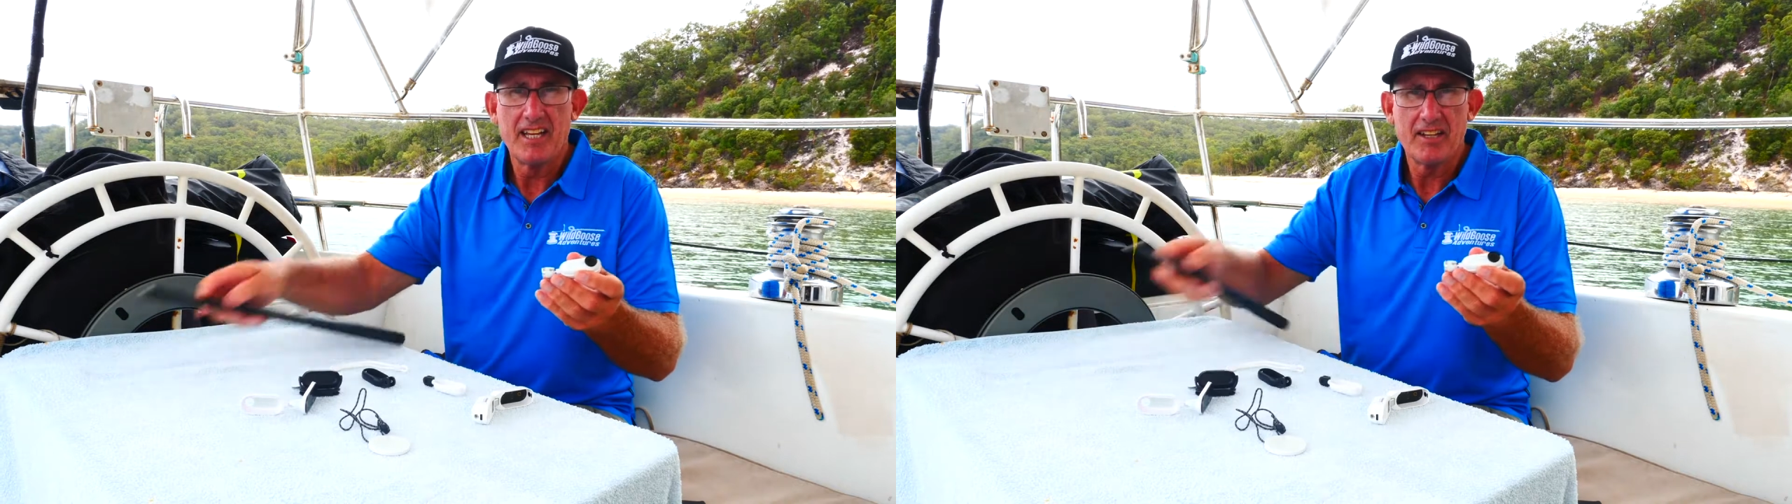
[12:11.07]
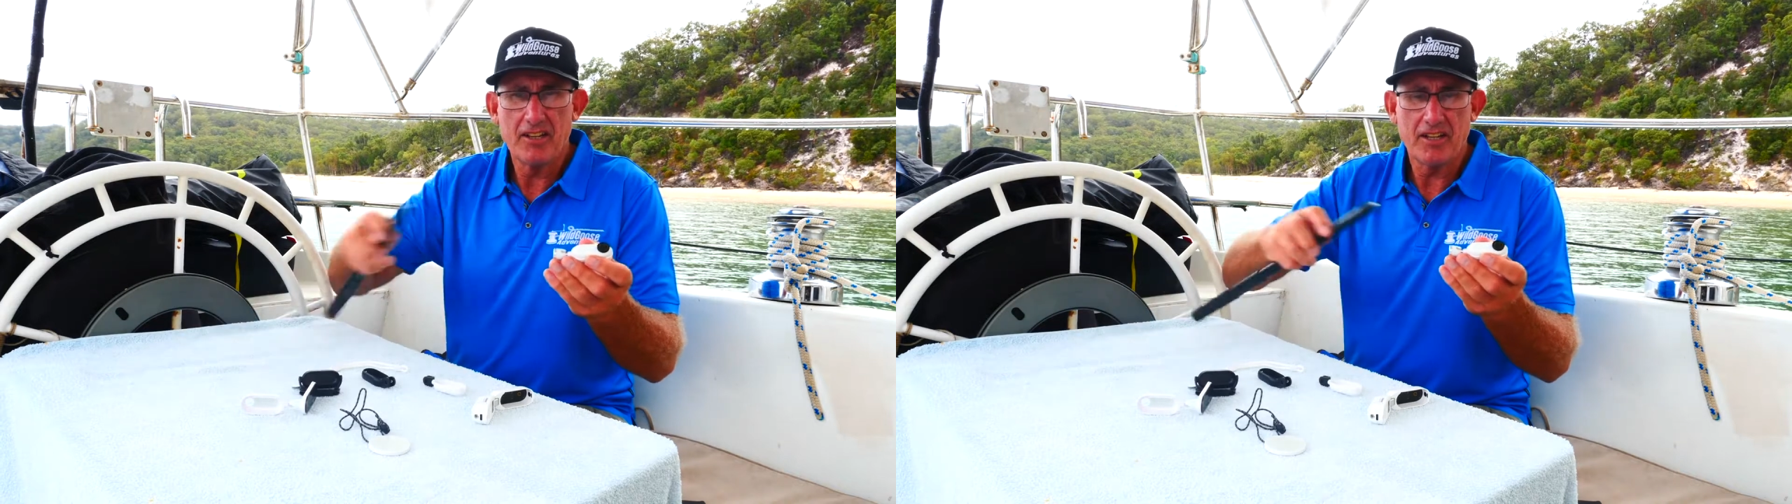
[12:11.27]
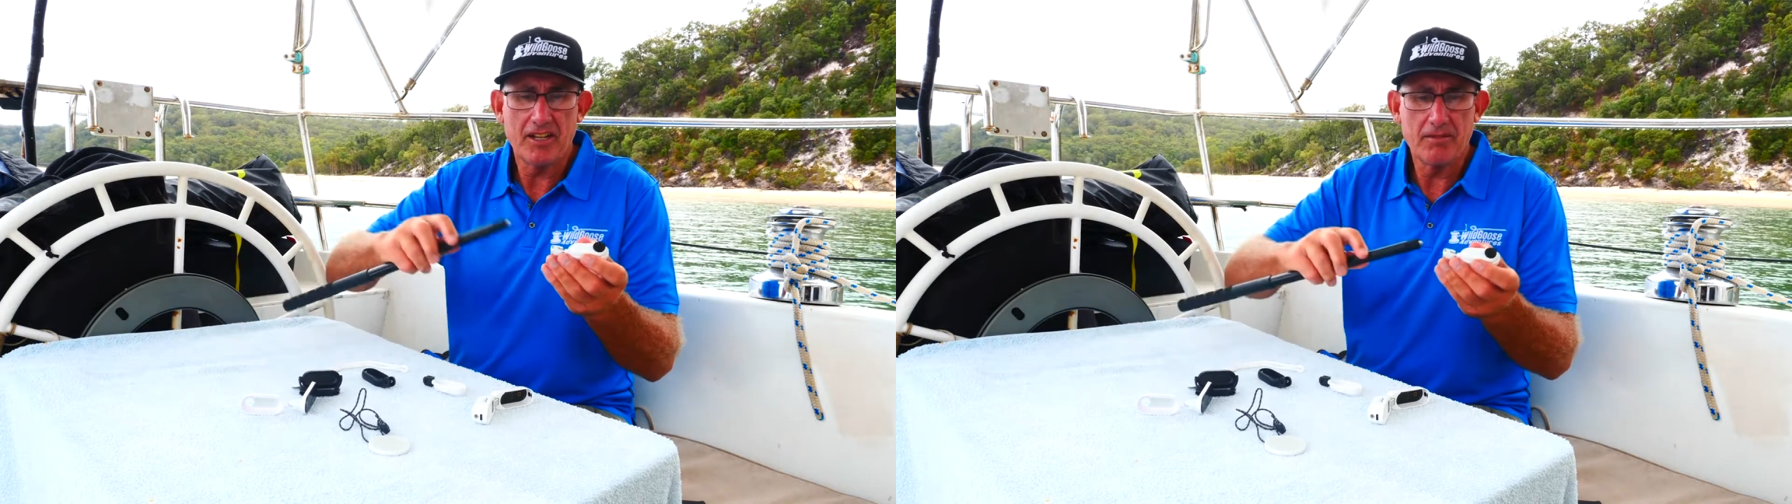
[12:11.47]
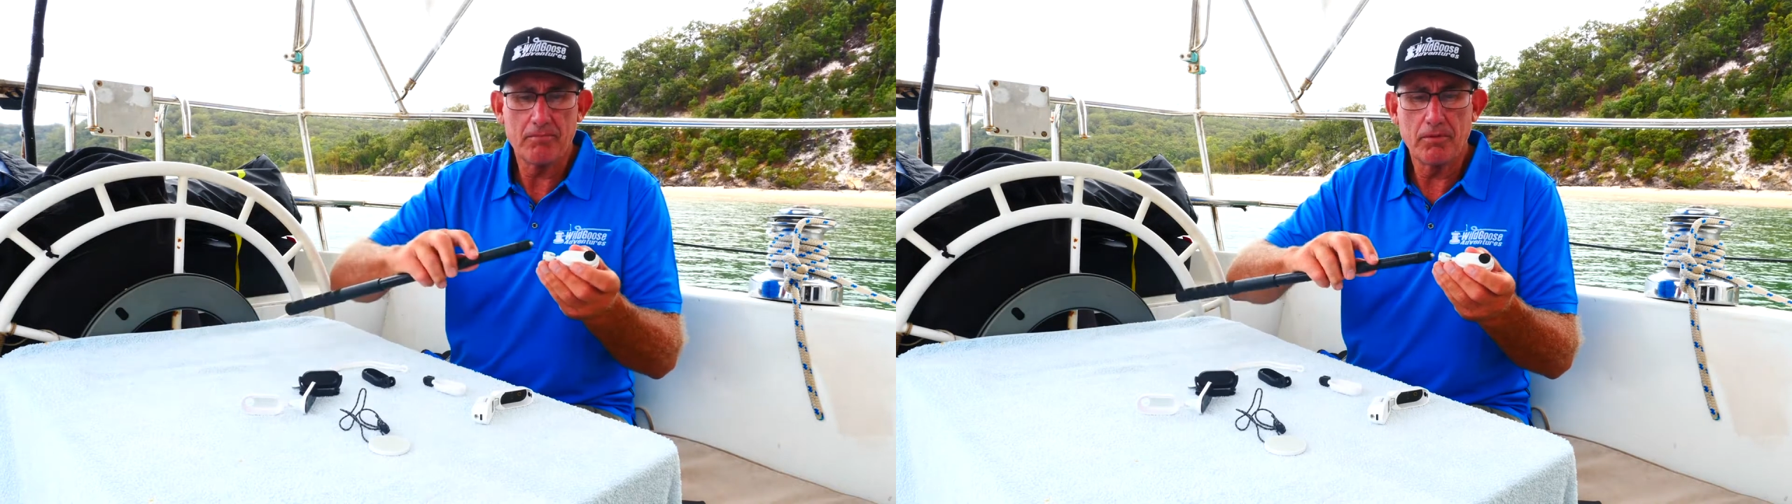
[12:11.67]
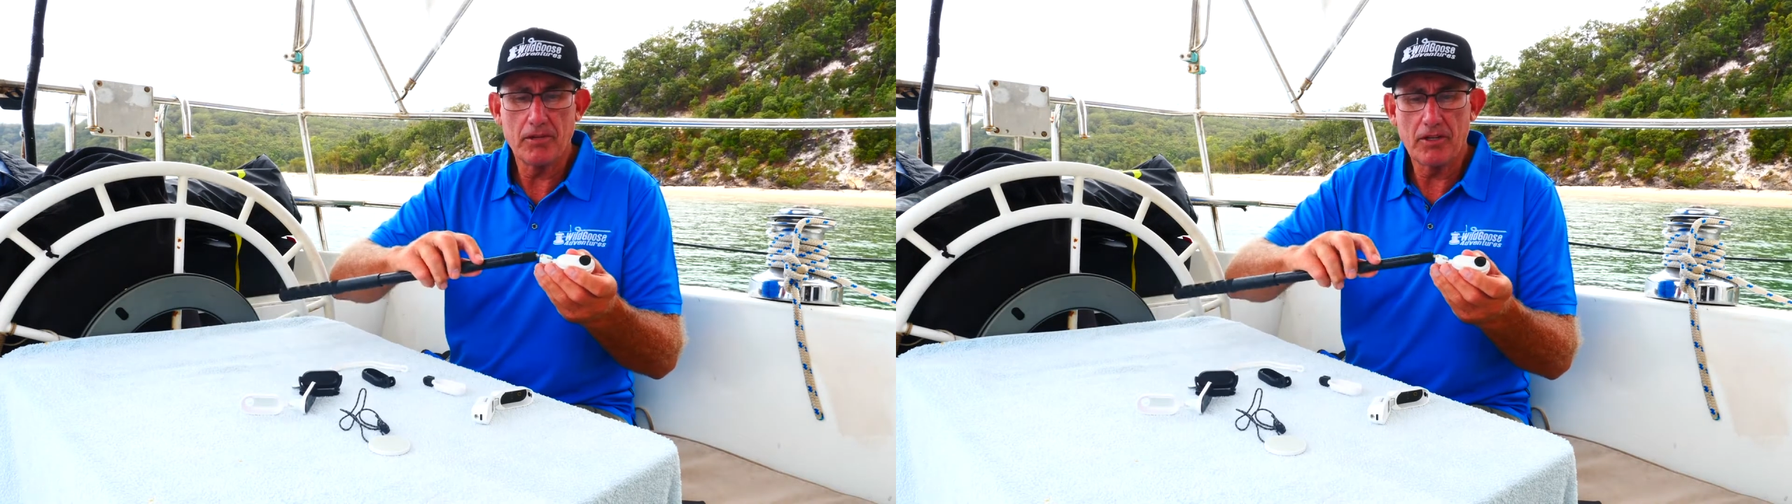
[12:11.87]
you can
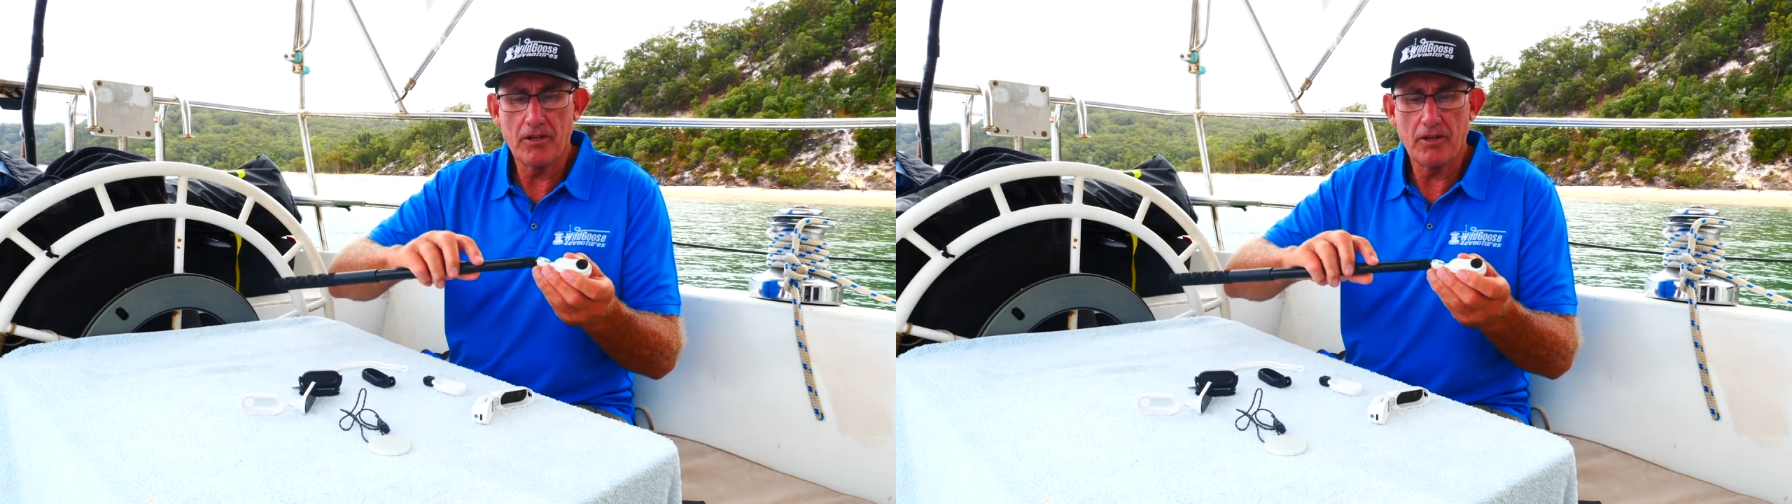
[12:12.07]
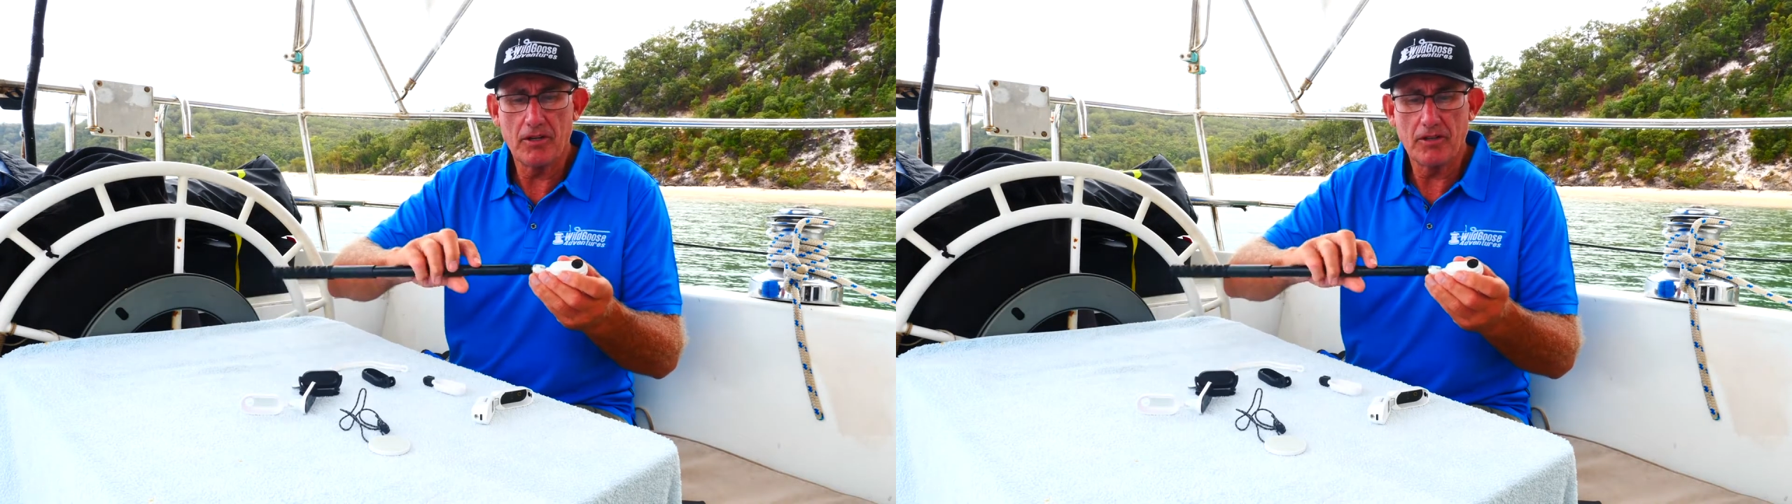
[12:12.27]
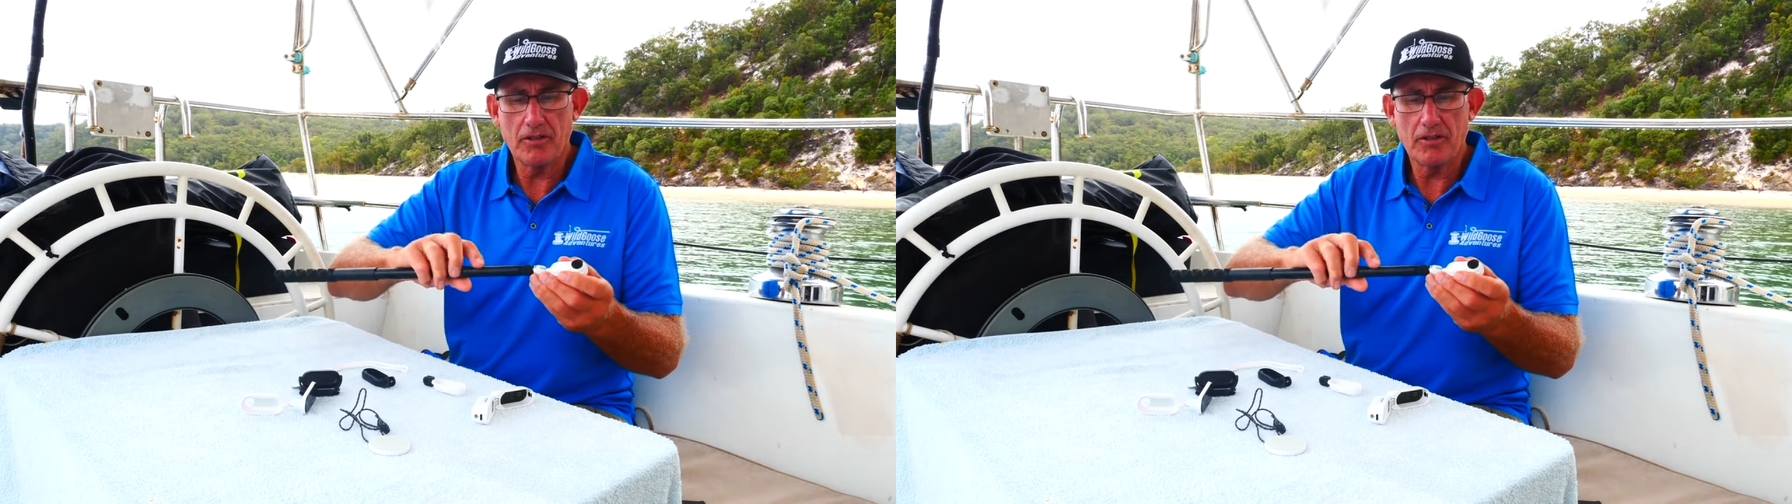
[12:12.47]
put it on